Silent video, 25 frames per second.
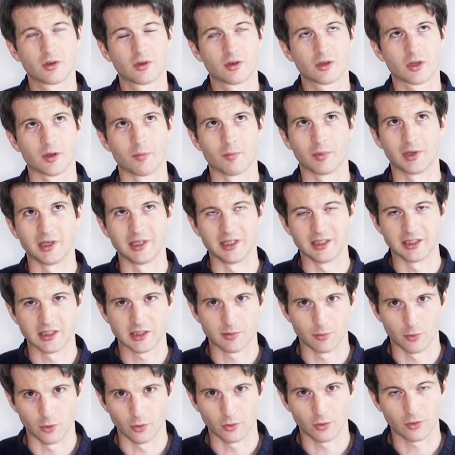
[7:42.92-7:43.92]
completely
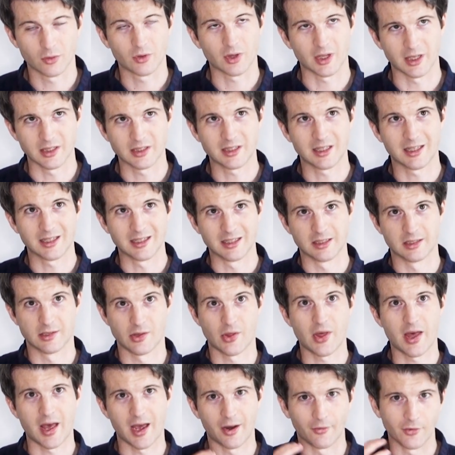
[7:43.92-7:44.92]
smooth. It's
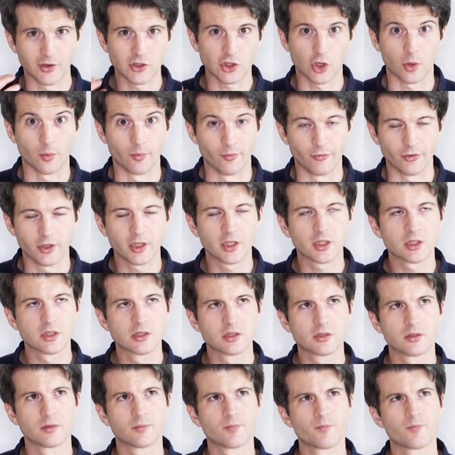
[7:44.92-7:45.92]
there, it's
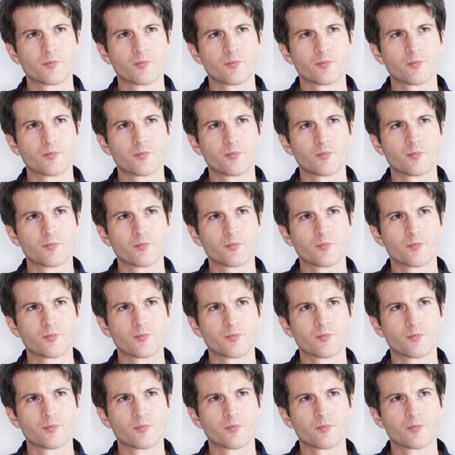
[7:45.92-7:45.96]
obvious.